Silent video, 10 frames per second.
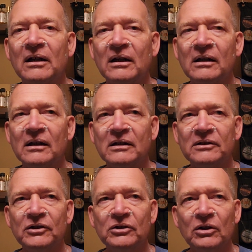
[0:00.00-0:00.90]
And
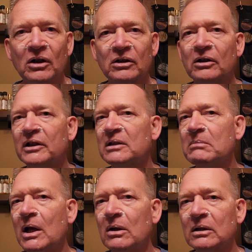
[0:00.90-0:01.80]
you no longer need
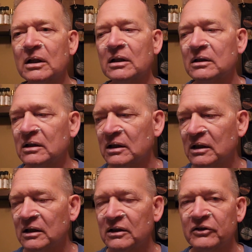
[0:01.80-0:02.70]
milk.
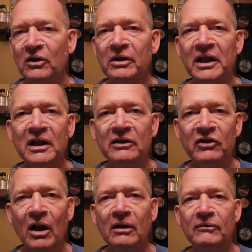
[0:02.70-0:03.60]
Start eating
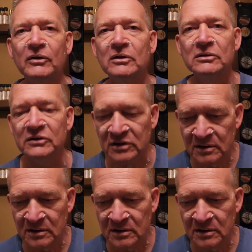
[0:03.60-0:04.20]
solid foods.